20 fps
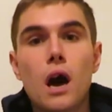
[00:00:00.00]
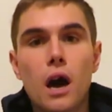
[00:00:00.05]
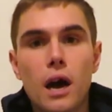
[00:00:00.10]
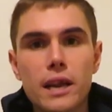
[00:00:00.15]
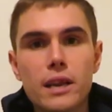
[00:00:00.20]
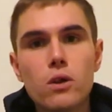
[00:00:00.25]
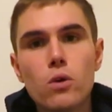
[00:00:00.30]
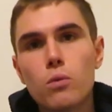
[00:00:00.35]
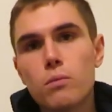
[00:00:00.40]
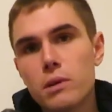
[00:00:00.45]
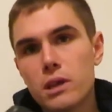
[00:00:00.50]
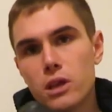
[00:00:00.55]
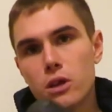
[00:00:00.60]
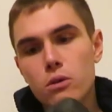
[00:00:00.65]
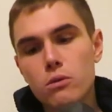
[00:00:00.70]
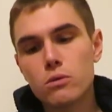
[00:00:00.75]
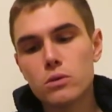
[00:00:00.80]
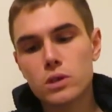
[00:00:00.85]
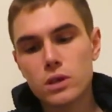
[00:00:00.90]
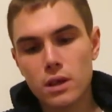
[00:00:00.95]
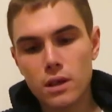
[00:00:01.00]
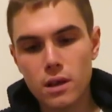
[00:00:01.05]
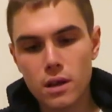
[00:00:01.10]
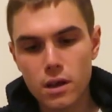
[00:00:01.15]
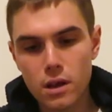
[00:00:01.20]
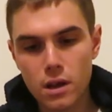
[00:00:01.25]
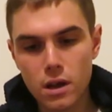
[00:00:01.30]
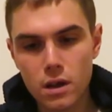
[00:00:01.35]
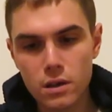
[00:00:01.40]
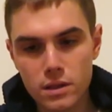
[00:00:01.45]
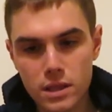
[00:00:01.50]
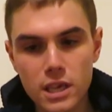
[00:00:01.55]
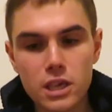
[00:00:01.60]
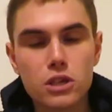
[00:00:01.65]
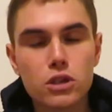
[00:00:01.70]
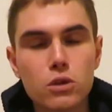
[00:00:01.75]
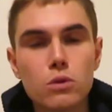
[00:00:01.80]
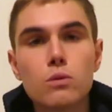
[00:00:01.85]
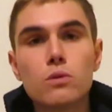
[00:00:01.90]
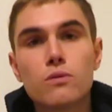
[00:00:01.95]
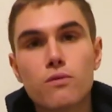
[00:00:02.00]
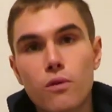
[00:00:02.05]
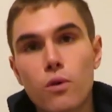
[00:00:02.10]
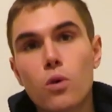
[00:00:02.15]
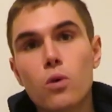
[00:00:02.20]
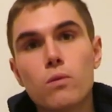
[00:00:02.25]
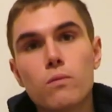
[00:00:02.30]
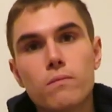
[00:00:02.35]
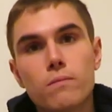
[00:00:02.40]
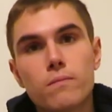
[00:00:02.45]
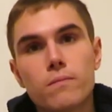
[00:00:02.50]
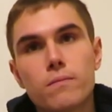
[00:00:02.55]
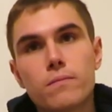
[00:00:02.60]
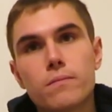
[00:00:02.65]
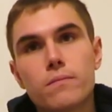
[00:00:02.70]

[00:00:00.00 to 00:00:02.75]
I normally use these shoes for.